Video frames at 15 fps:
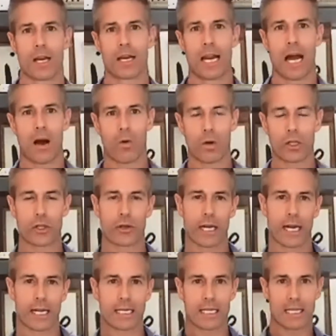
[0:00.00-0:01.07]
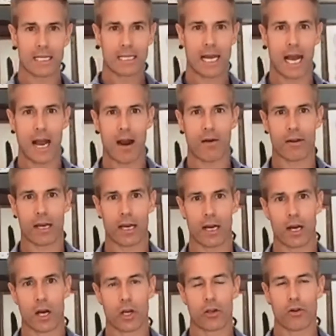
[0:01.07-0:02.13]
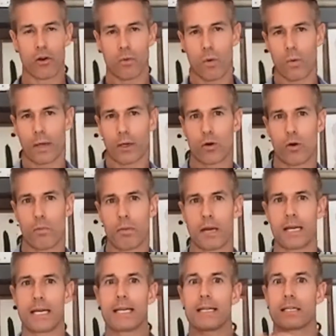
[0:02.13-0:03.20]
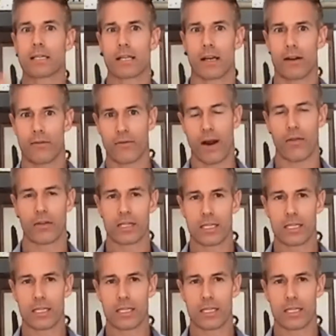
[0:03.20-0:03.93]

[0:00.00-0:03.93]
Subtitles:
Now, when you get into this area, you're on what we call peninsula front.